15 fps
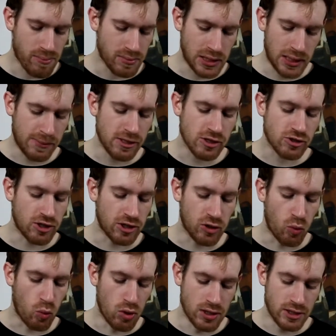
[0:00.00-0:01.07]
I mean, it's not
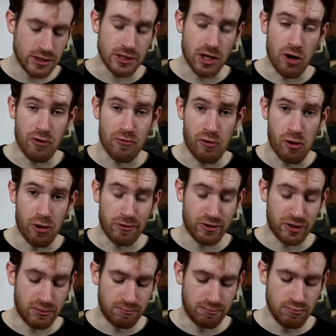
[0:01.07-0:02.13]
the worst out of all of
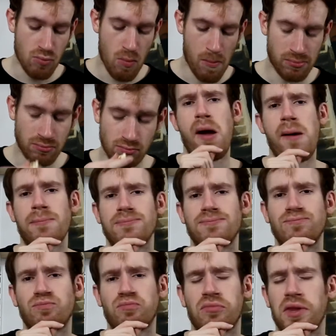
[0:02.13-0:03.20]
them,
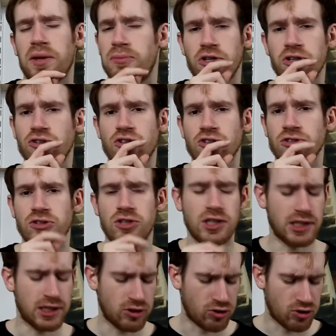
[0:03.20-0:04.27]
but it's also not
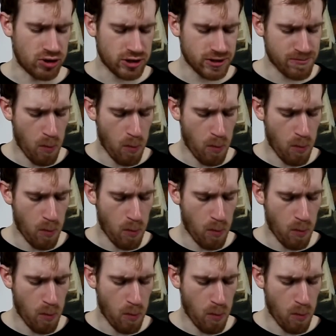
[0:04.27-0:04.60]
that good.